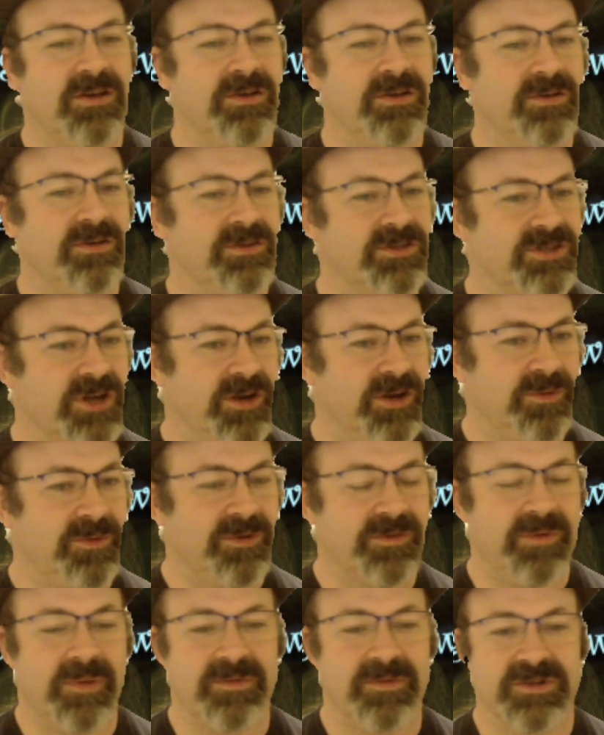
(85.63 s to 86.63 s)
Starting with
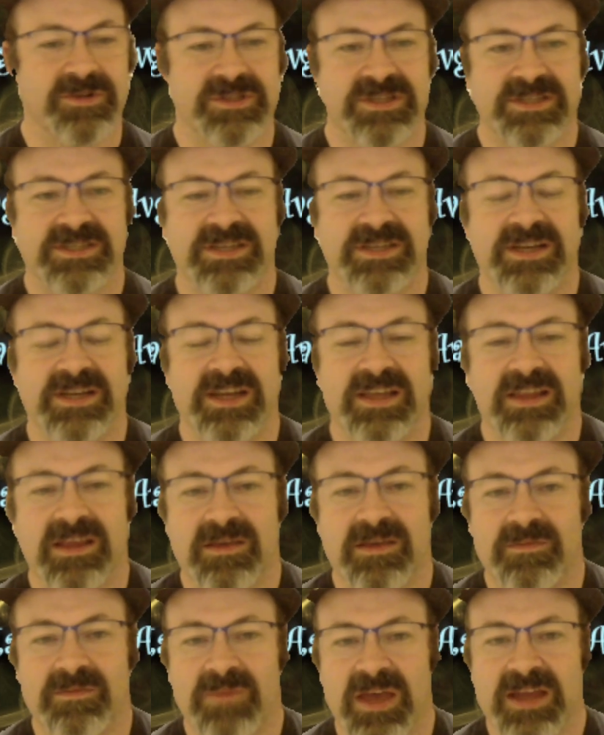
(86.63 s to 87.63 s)
members of the city, they
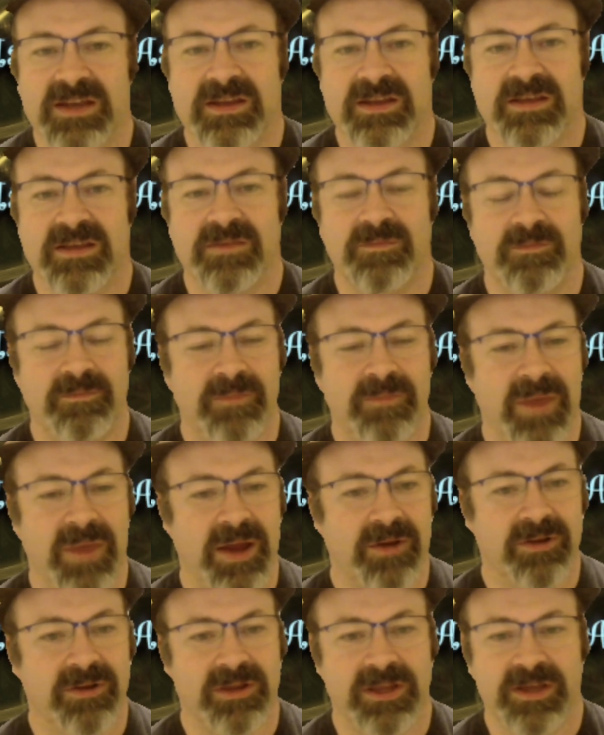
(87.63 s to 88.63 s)
met
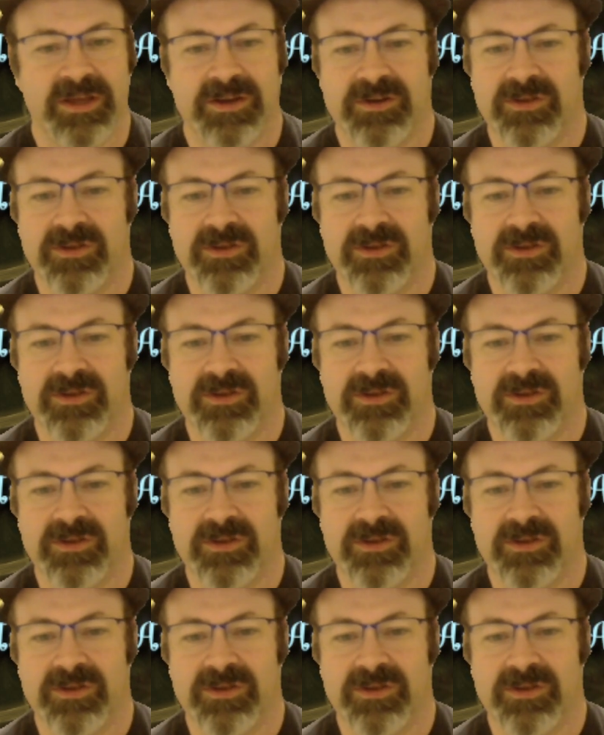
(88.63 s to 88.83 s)
Marilyn,